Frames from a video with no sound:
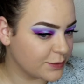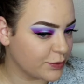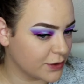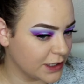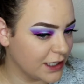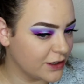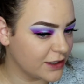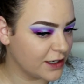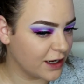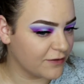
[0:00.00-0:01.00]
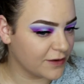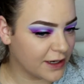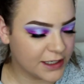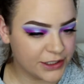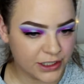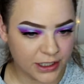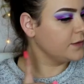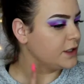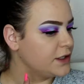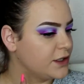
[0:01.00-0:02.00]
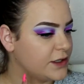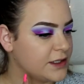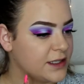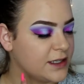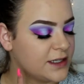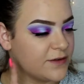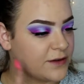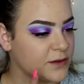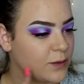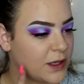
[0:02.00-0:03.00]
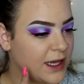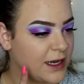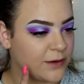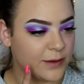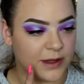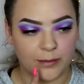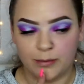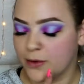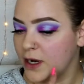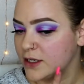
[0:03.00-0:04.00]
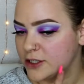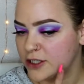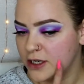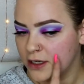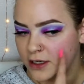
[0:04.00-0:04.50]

pretty good coverage. So you can see the difference, one layer with a brush,